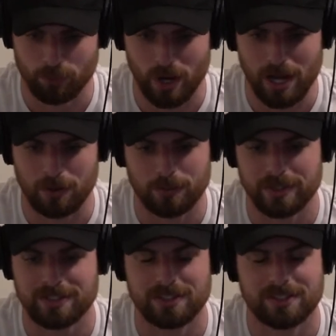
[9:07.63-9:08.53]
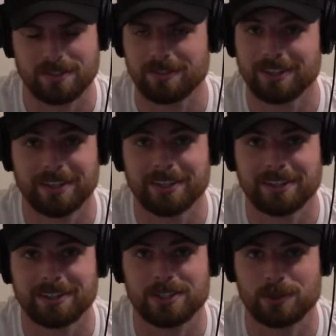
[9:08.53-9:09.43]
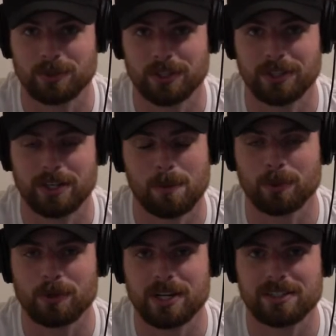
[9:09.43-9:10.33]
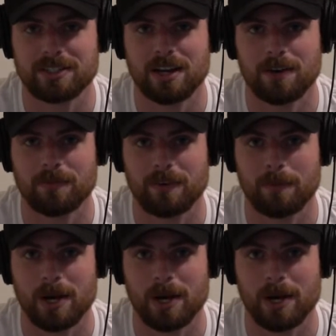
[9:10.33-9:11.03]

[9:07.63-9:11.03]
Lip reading: wow, this is really good. I'm learning stuff.